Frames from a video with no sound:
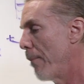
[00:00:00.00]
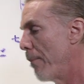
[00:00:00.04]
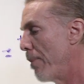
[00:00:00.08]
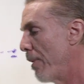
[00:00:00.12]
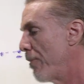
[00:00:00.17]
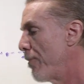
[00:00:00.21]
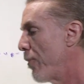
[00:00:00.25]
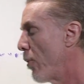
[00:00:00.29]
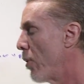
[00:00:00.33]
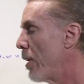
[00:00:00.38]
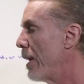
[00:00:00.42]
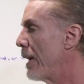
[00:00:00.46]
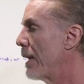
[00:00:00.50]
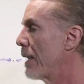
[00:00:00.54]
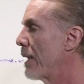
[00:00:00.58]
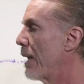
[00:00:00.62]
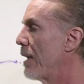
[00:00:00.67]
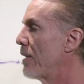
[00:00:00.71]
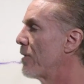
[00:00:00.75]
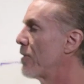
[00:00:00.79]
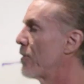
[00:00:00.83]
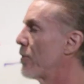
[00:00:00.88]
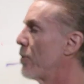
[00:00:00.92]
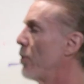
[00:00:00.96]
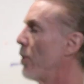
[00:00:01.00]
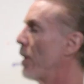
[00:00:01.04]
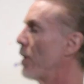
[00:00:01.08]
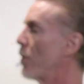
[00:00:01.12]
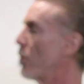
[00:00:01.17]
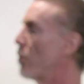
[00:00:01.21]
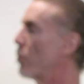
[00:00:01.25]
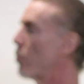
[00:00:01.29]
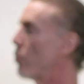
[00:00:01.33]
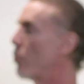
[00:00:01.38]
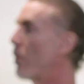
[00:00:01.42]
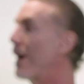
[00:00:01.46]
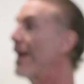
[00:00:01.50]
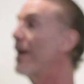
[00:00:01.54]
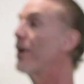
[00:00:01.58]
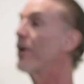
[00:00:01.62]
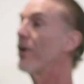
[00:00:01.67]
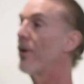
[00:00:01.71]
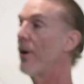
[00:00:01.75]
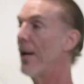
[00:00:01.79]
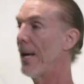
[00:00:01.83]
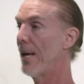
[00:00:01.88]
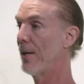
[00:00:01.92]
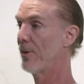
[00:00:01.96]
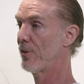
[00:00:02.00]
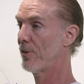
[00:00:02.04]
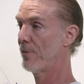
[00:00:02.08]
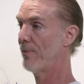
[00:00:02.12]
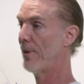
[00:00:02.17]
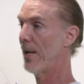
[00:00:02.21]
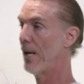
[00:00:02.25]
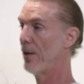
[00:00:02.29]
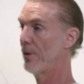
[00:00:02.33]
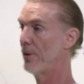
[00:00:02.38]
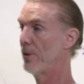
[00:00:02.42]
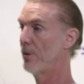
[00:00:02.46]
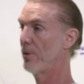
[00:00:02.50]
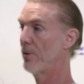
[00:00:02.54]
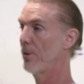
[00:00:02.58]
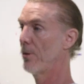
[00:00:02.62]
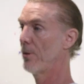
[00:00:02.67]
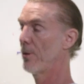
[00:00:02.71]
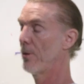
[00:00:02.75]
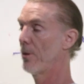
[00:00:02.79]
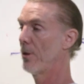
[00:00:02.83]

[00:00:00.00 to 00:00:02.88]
before it gets to a greater S value.